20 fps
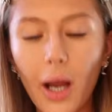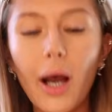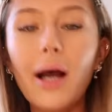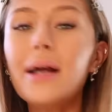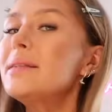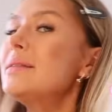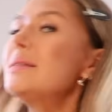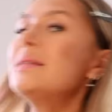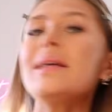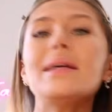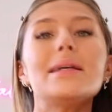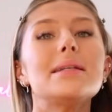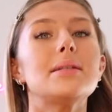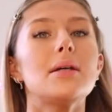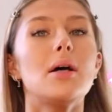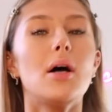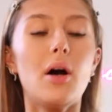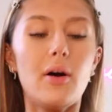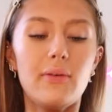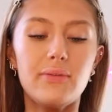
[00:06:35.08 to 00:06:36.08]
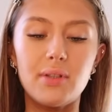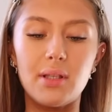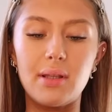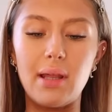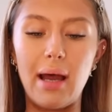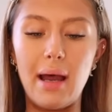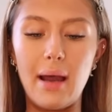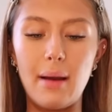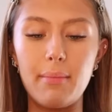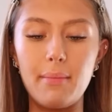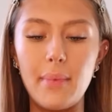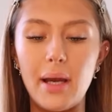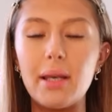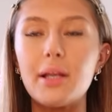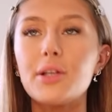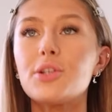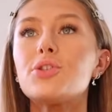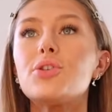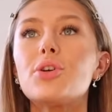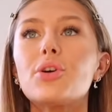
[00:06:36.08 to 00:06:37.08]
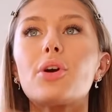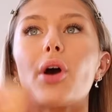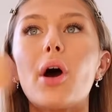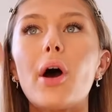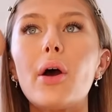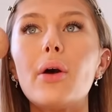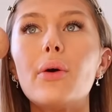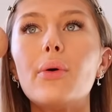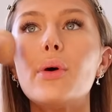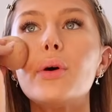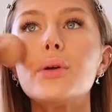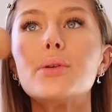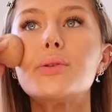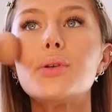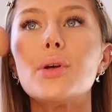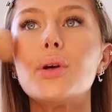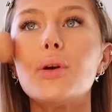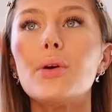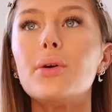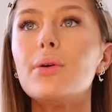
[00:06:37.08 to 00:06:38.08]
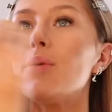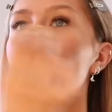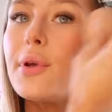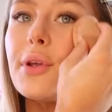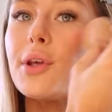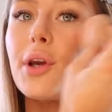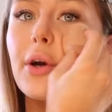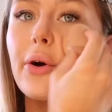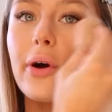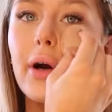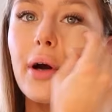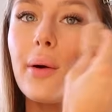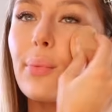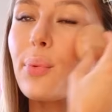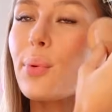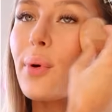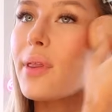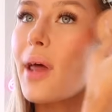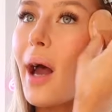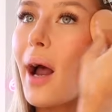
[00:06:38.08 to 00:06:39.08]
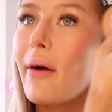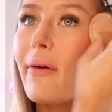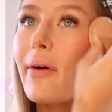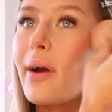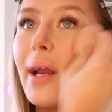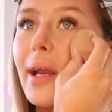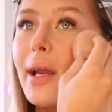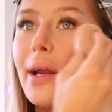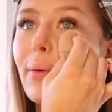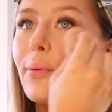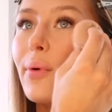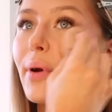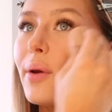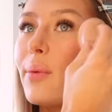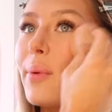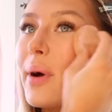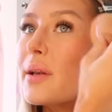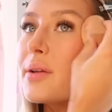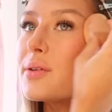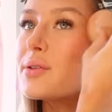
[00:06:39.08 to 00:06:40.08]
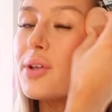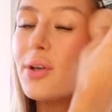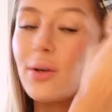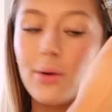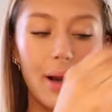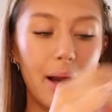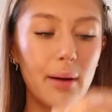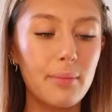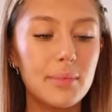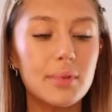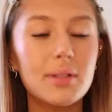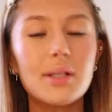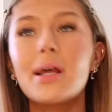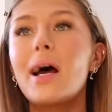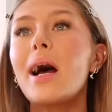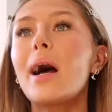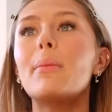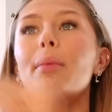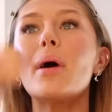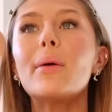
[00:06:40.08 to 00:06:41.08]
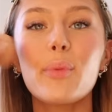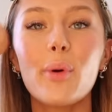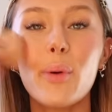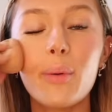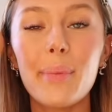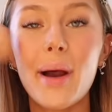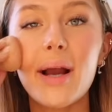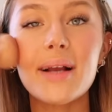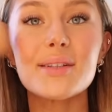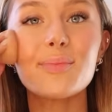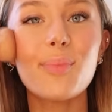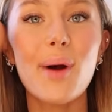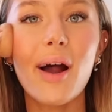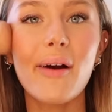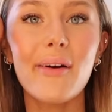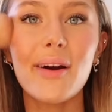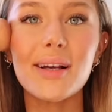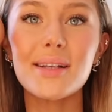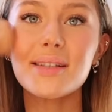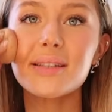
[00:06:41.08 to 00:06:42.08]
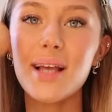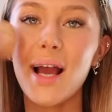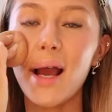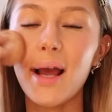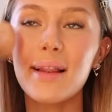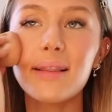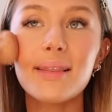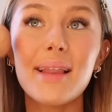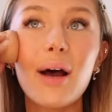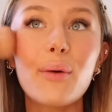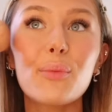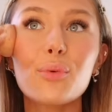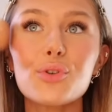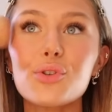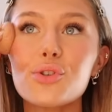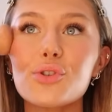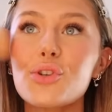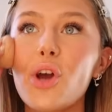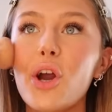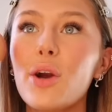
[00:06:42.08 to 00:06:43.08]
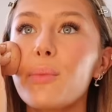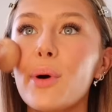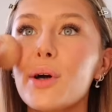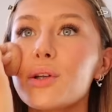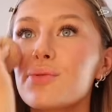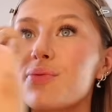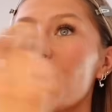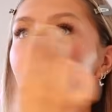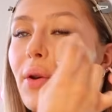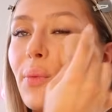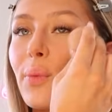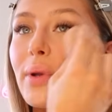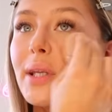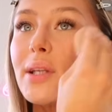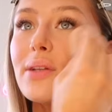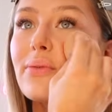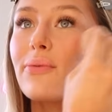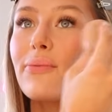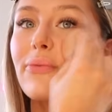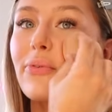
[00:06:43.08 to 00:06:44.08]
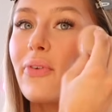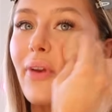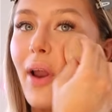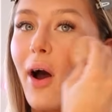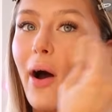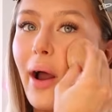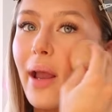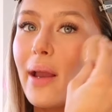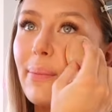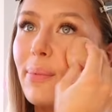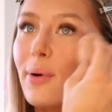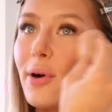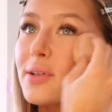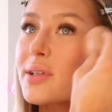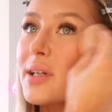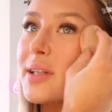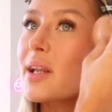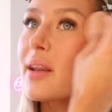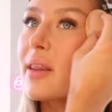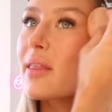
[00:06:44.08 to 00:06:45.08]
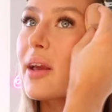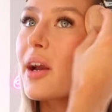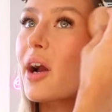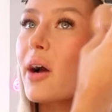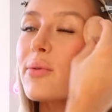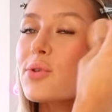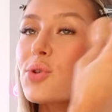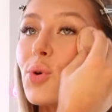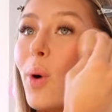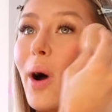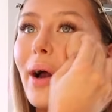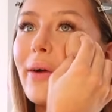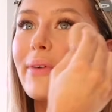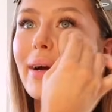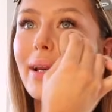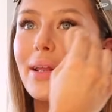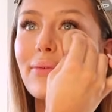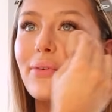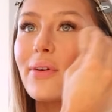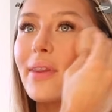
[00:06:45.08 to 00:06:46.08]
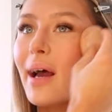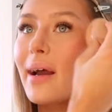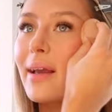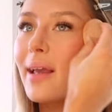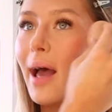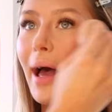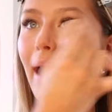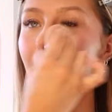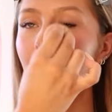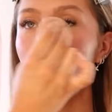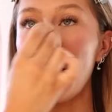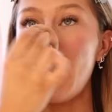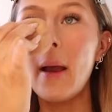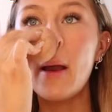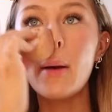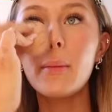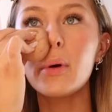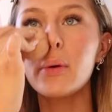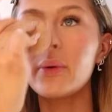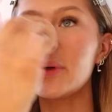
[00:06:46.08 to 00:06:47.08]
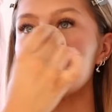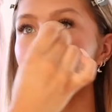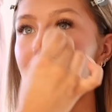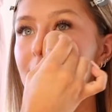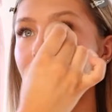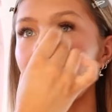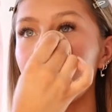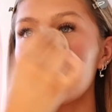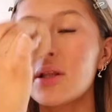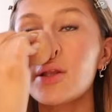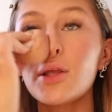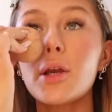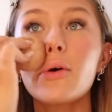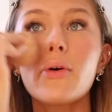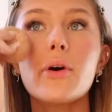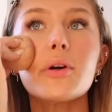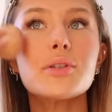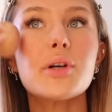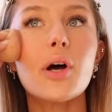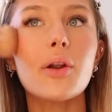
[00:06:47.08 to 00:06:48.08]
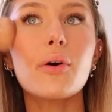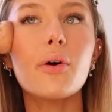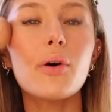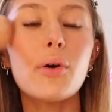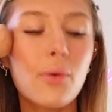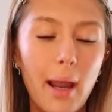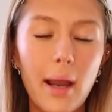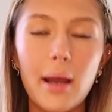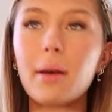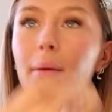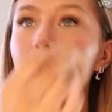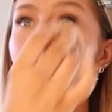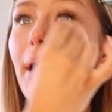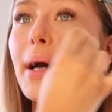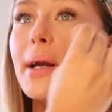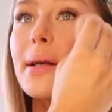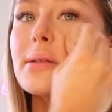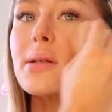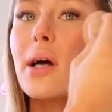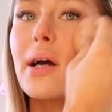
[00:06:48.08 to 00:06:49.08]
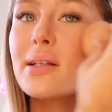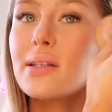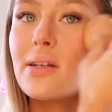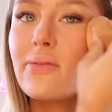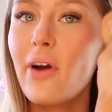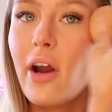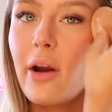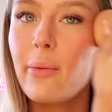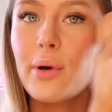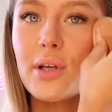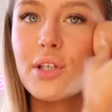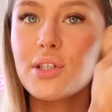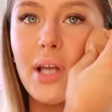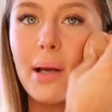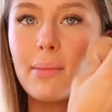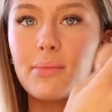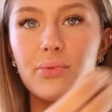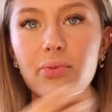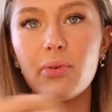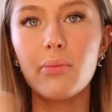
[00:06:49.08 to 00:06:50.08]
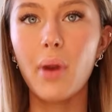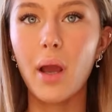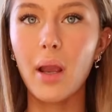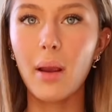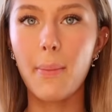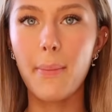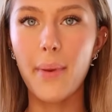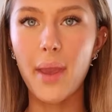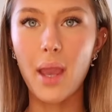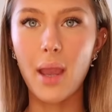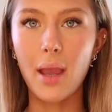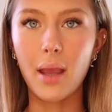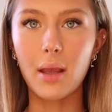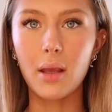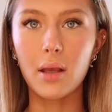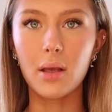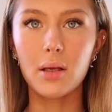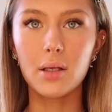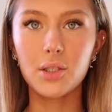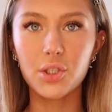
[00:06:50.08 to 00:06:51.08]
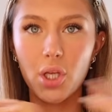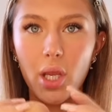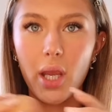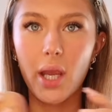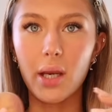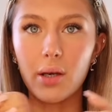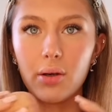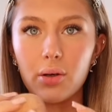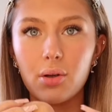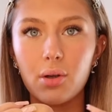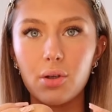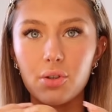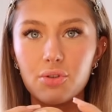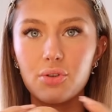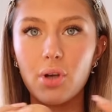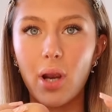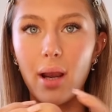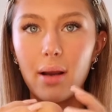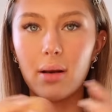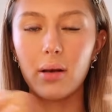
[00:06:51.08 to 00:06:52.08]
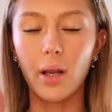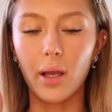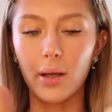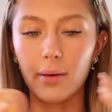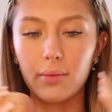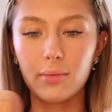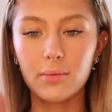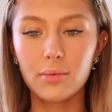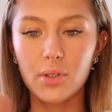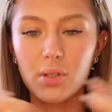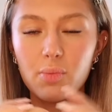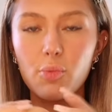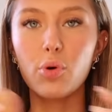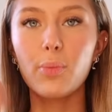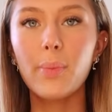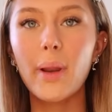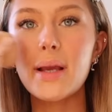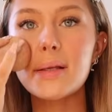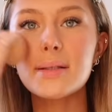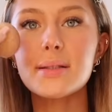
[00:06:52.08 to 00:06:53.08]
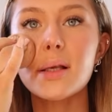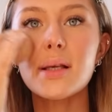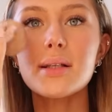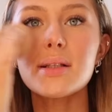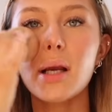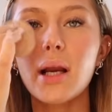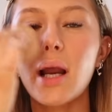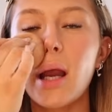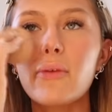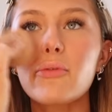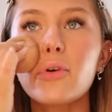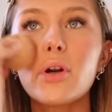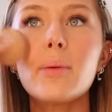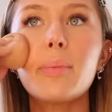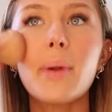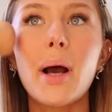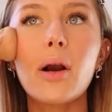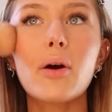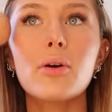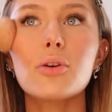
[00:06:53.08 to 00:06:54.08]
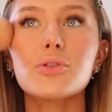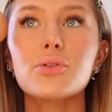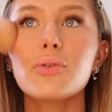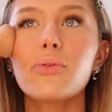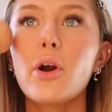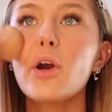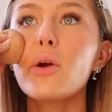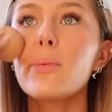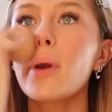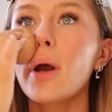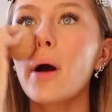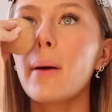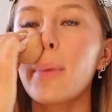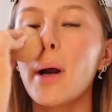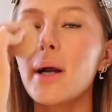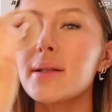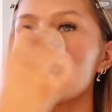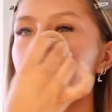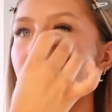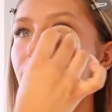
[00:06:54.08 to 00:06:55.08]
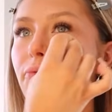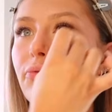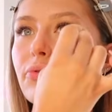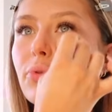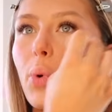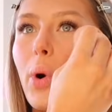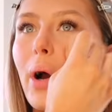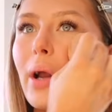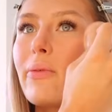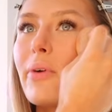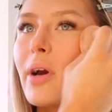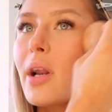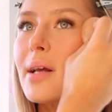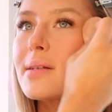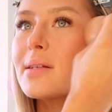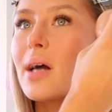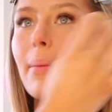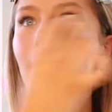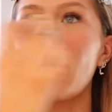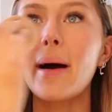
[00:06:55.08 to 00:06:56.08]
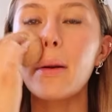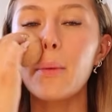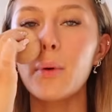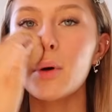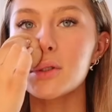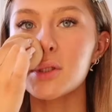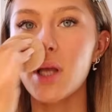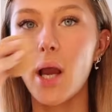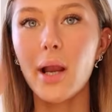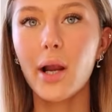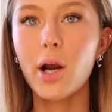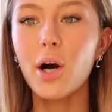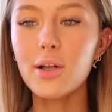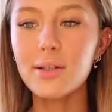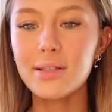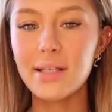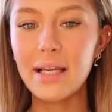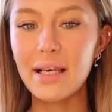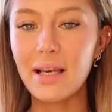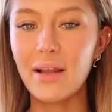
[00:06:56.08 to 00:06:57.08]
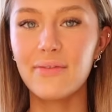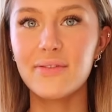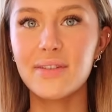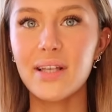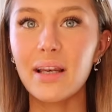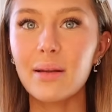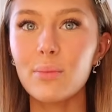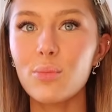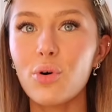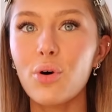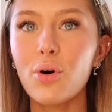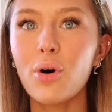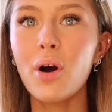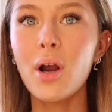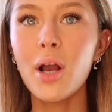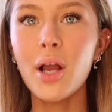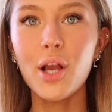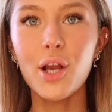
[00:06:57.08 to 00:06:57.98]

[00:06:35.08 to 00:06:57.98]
I did, after that, manage to go to Europe with Harry. We went to Amsterdam and we went back to Paris, and that was so much fun. We didn't fly because I didn't think I was quite ready for that yet, but we did take the Eurotunnel, and my anxiety very much stems from like being in small places. Like, I have really bad claustrophobia, but I didn't quite realize how bad it was. Like, I can't take lifts anymore.